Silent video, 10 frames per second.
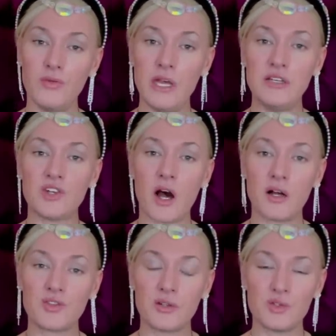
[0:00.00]
these
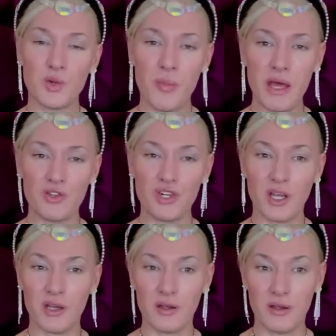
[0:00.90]
articles were
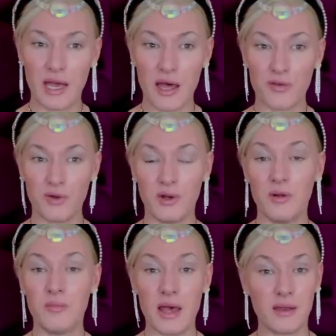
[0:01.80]
pitching Catherine
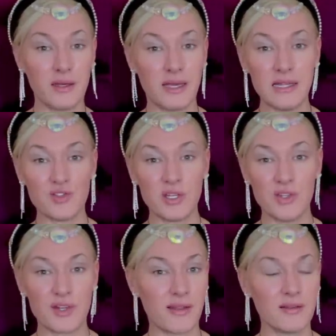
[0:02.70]
and Meghan against
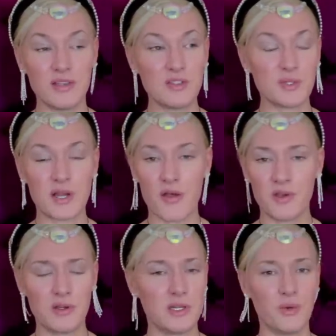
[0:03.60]
each other. This was
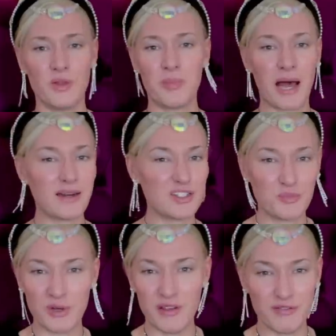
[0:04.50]
nothing to do with palace
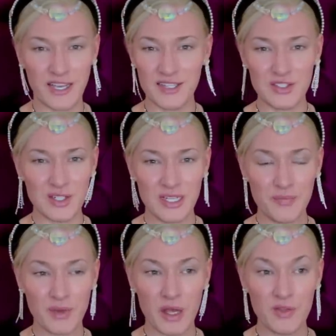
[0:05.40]
briefings.
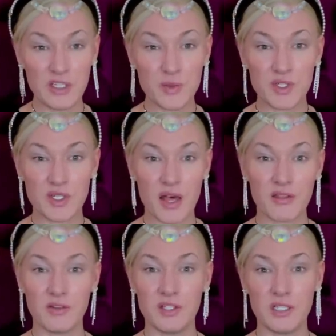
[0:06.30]
This was
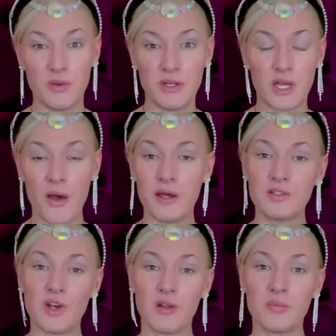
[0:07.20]
nothing to do with
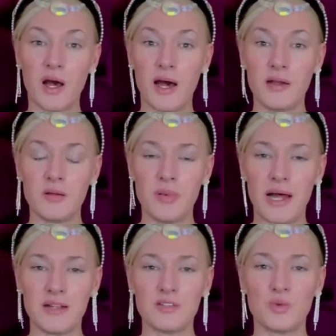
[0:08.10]
goings on behind the
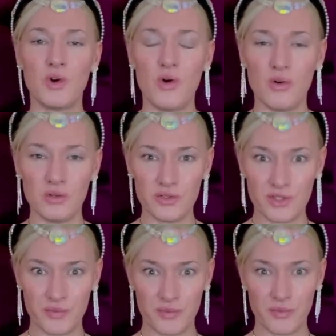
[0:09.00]
palace walls.